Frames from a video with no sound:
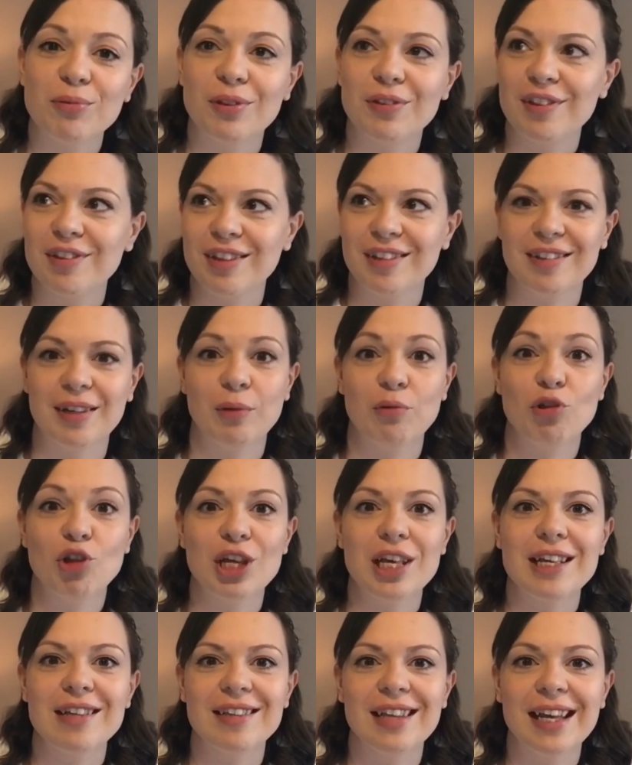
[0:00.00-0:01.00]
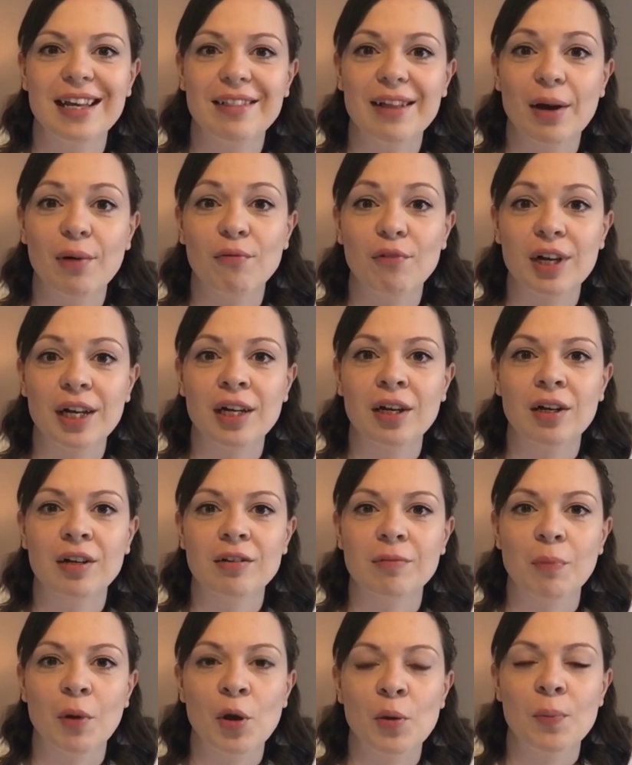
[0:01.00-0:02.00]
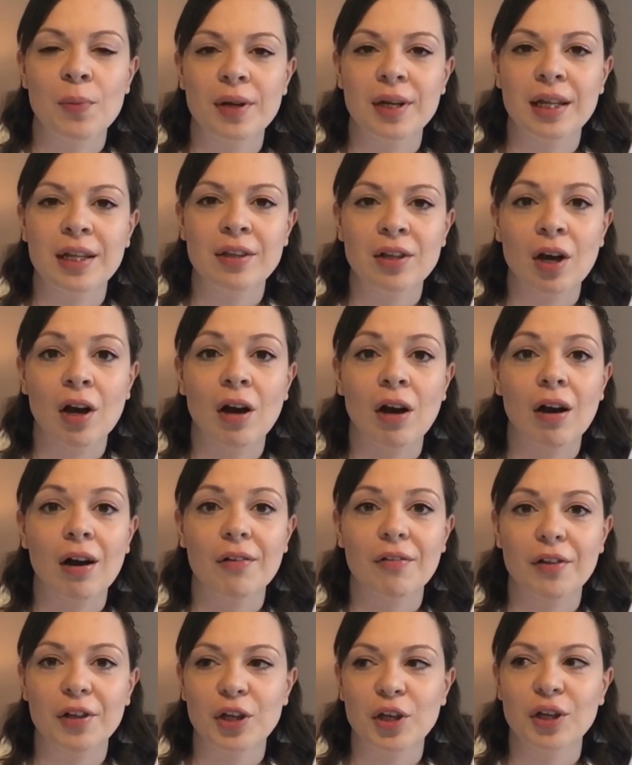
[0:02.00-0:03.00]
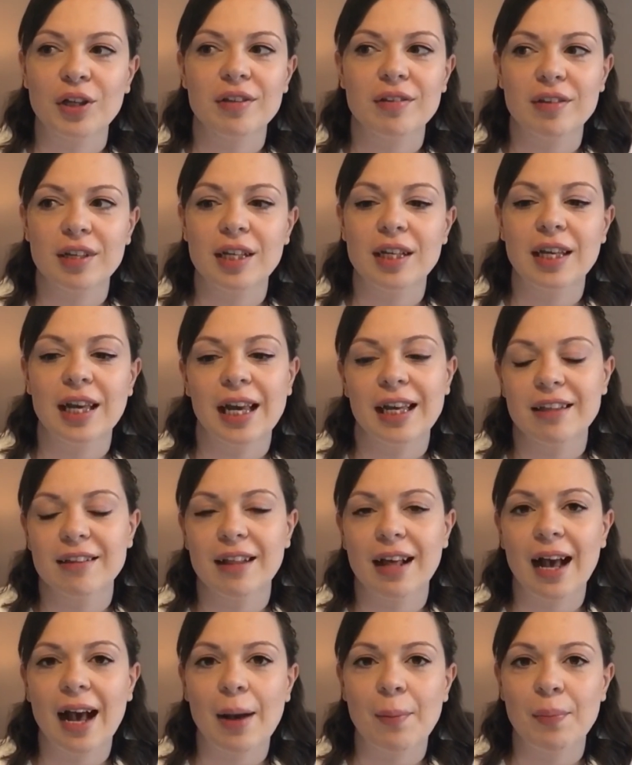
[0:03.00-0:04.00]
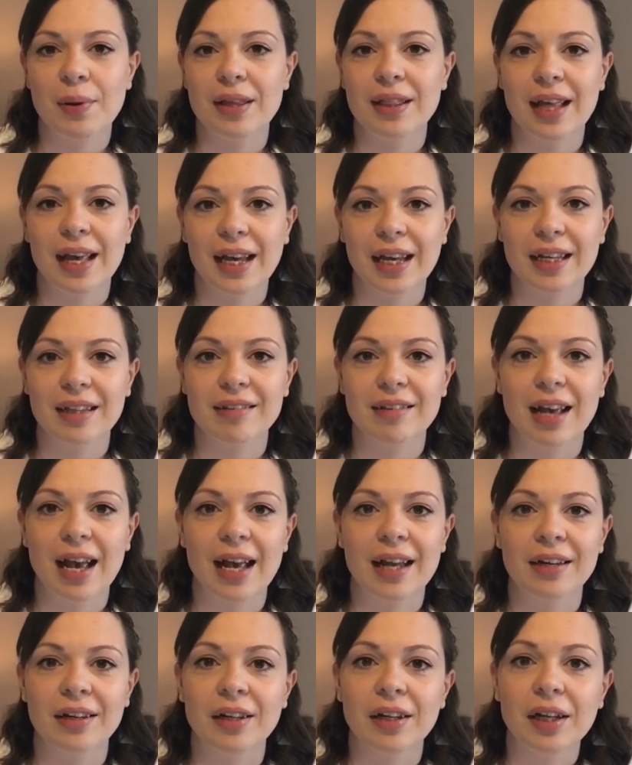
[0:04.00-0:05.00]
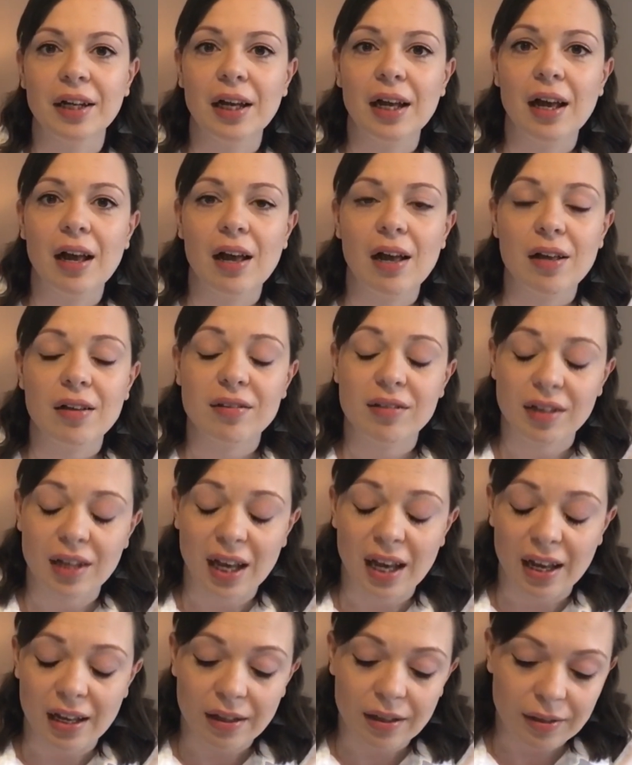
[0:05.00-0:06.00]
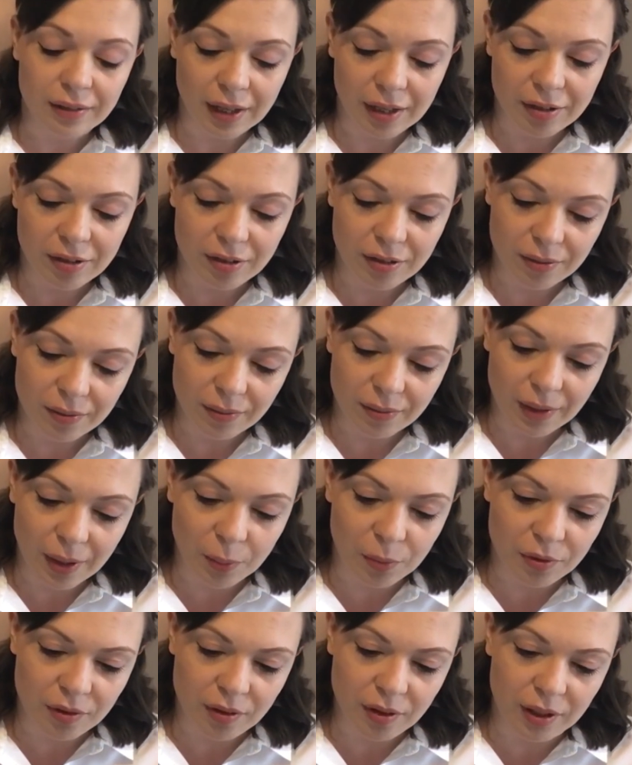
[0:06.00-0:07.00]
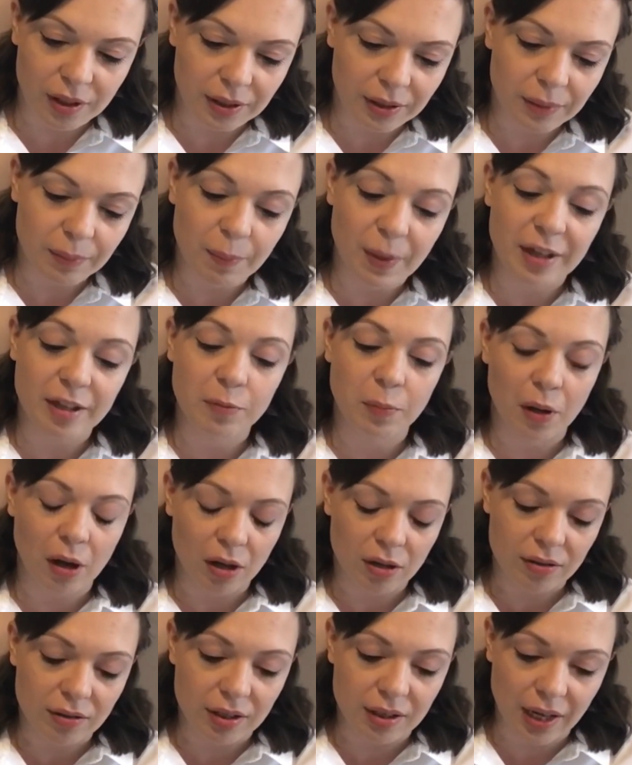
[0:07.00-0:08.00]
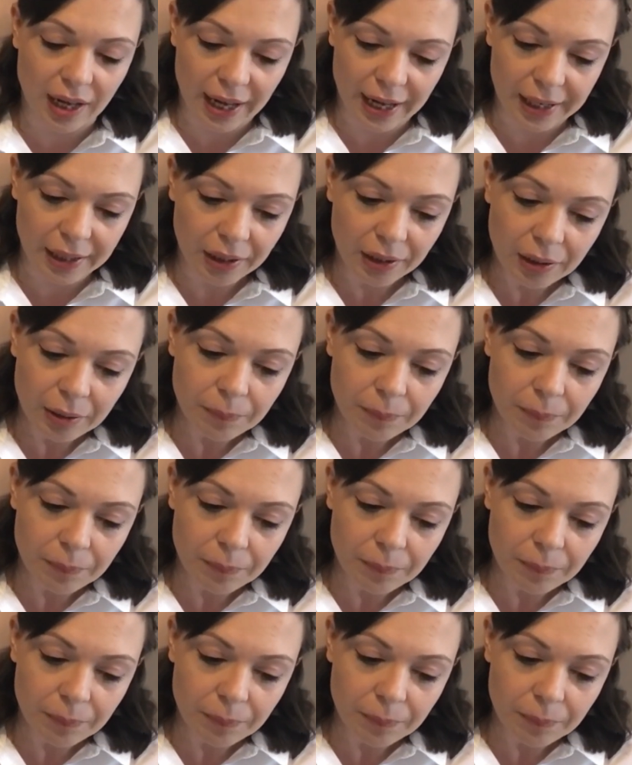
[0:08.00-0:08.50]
this is gonna sound cheesy, that really nice moment in your heart that you can see your kids, they're happy, they're content. So yeah, that was the best part of today.